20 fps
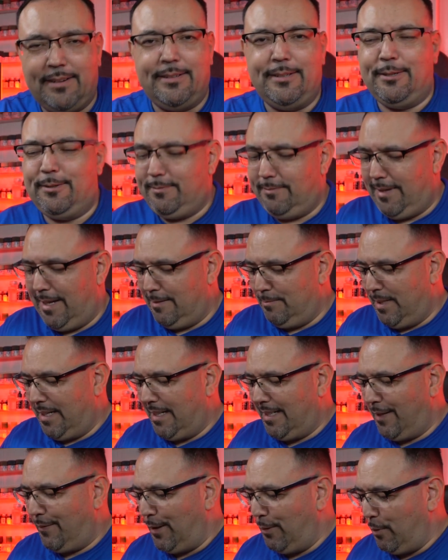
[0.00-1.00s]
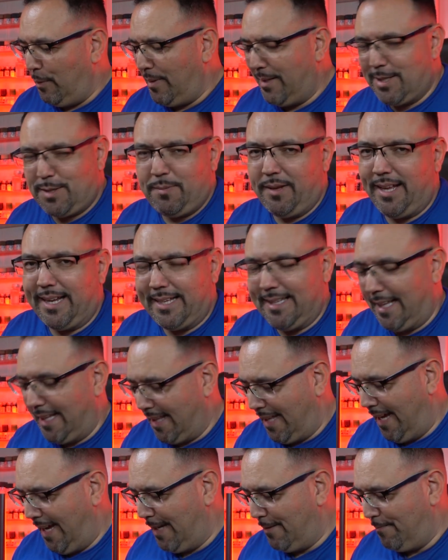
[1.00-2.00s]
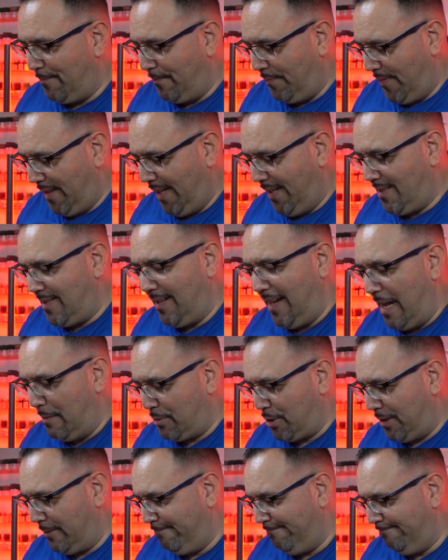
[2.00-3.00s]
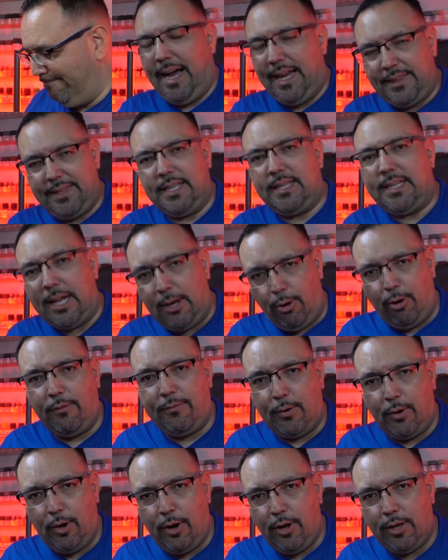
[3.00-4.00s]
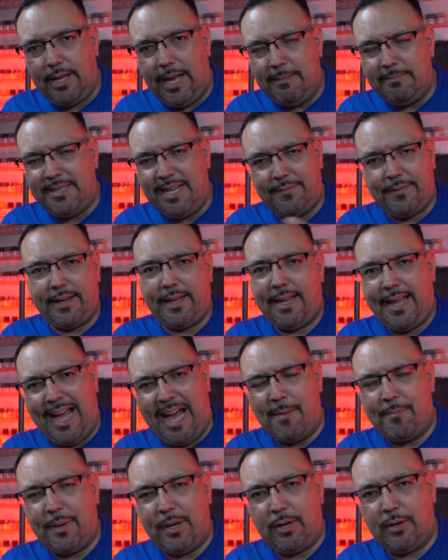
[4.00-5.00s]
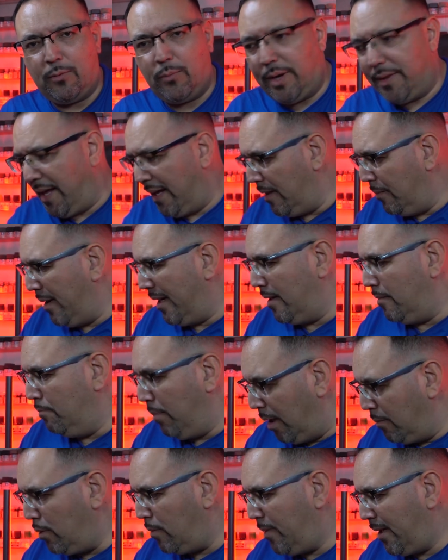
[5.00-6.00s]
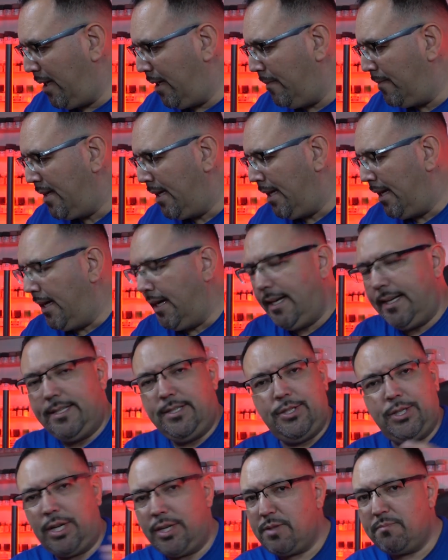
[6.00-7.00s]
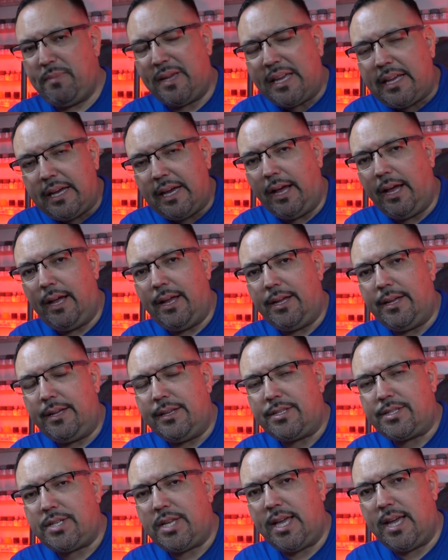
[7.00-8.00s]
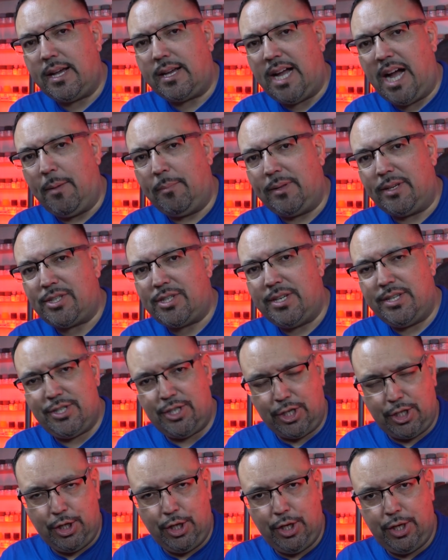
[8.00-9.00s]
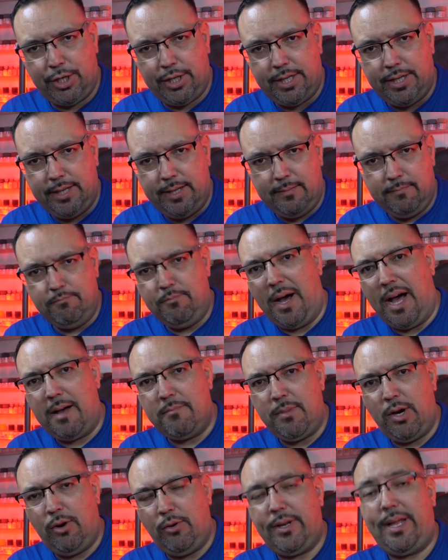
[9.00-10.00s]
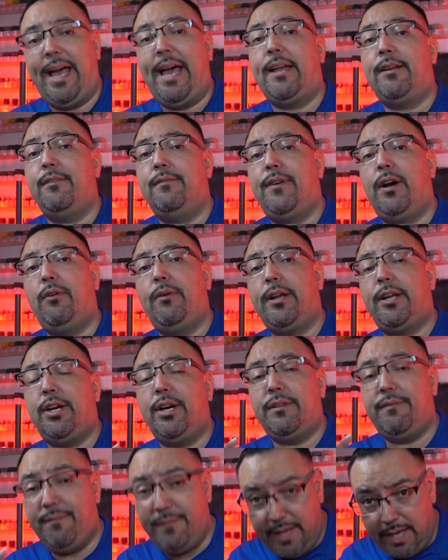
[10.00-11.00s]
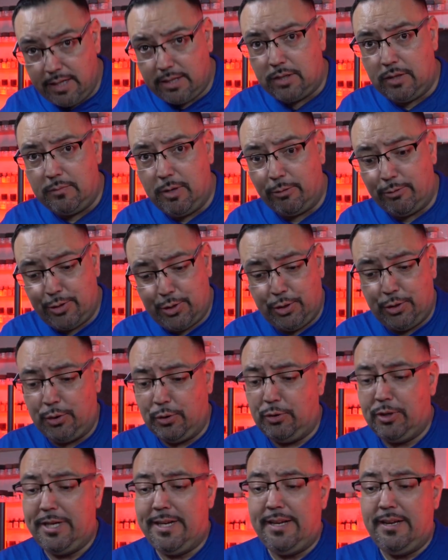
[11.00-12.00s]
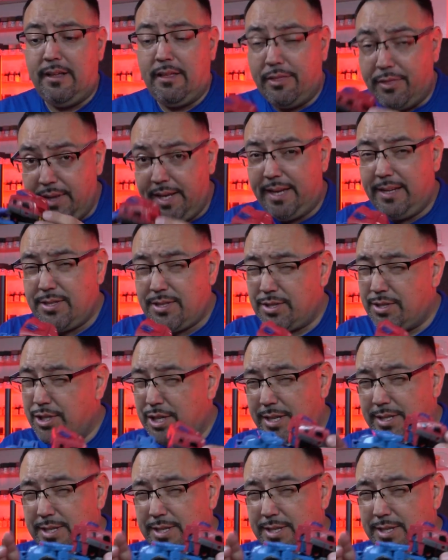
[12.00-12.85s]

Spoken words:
don't know. I mean, I definitely won't be displaying it like that. It's an option. I think that overall, I'm definitely happier with animated Bumblebee, just because he accomplishes a good bot mode and a very good vehicle mode too. This